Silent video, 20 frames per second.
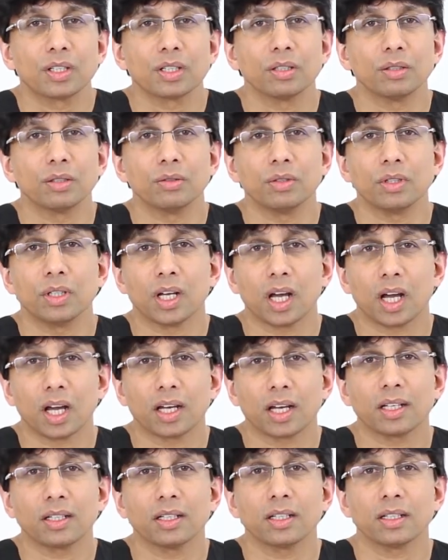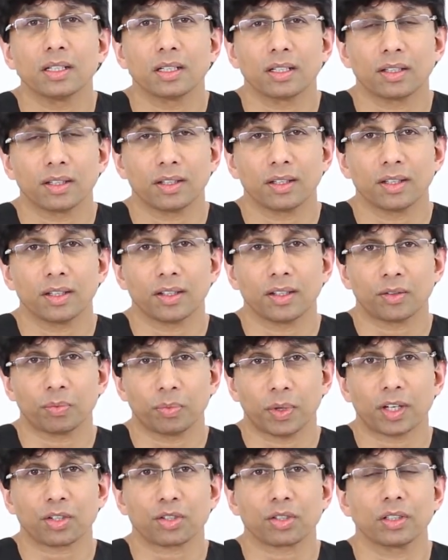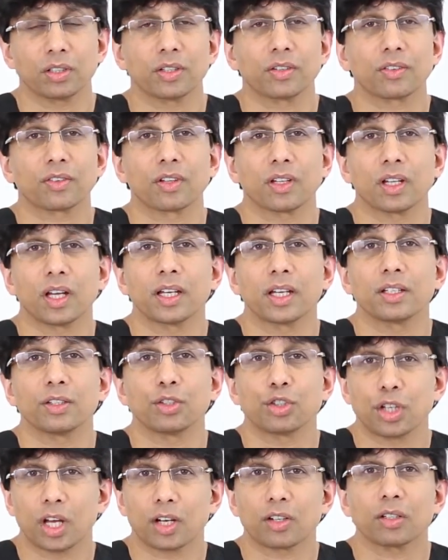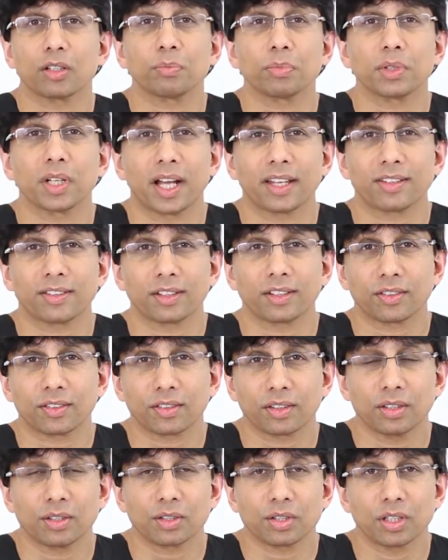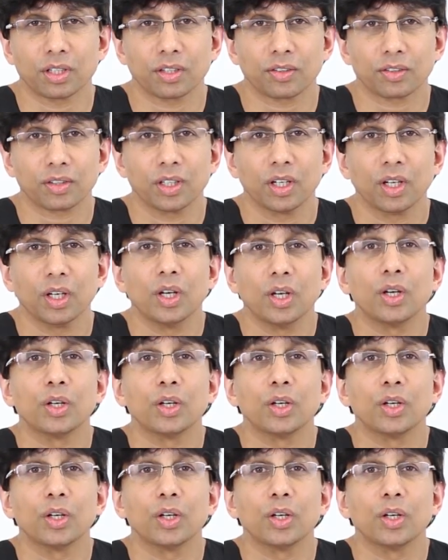to non-specialists like general plastic surgeons